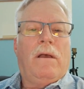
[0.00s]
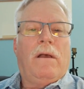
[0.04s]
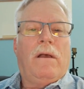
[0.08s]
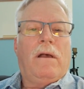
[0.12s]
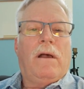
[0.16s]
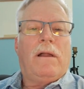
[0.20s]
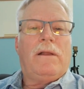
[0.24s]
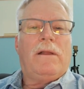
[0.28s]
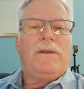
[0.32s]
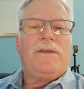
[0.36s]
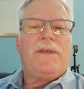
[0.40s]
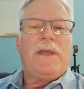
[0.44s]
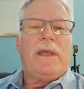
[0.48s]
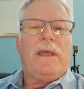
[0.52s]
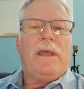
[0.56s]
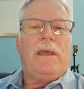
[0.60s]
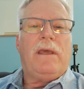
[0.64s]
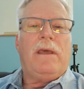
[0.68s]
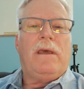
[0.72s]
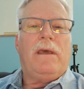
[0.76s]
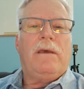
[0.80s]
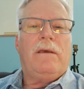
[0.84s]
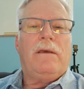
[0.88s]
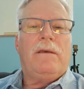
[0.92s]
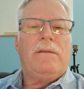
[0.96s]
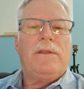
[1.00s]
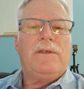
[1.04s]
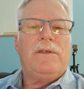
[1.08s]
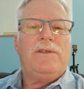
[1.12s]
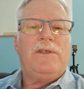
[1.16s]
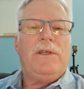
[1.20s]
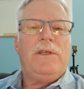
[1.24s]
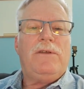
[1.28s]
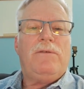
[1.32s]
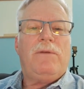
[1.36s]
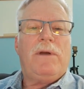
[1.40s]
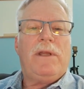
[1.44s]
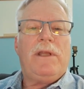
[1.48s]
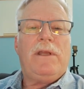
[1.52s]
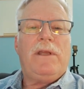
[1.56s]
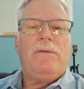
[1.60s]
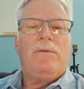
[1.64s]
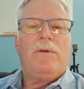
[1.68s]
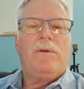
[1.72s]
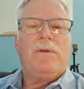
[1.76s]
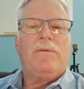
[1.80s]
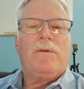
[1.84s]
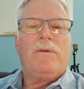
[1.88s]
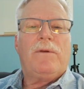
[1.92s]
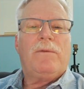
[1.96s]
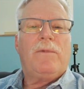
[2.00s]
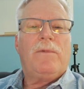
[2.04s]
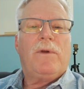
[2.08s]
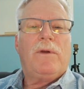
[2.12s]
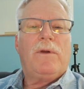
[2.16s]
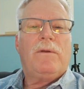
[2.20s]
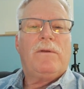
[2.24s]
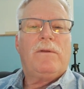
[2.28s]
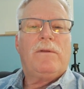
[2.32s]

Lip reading: Let's see, the G20 worth more.